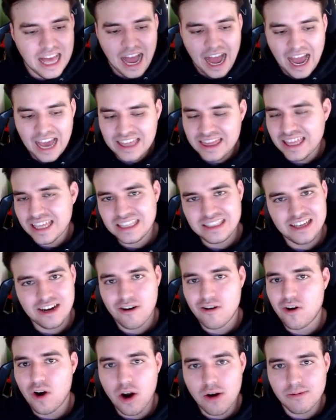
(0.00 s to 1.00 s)
I think
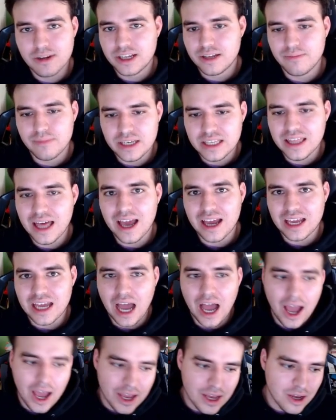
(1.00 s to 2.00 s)
Darren Harmon can be that
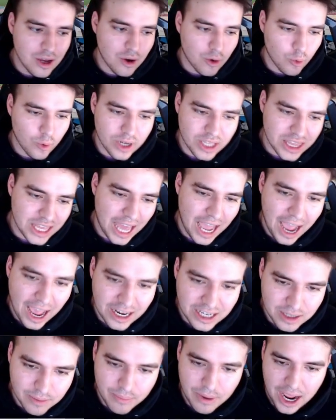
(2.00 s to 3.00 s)
guy with
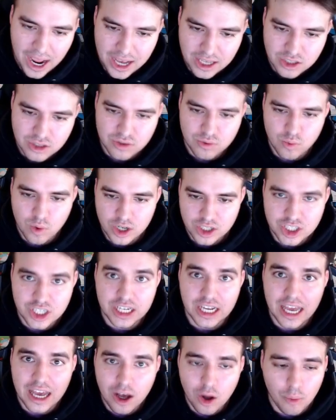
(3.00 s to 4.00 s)
added pass rushing
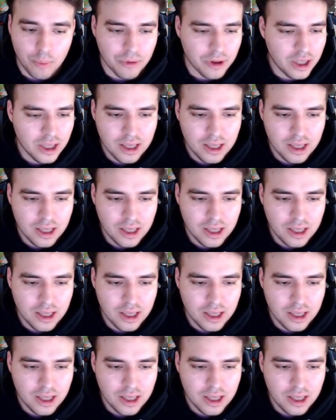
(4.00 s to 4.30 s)
help.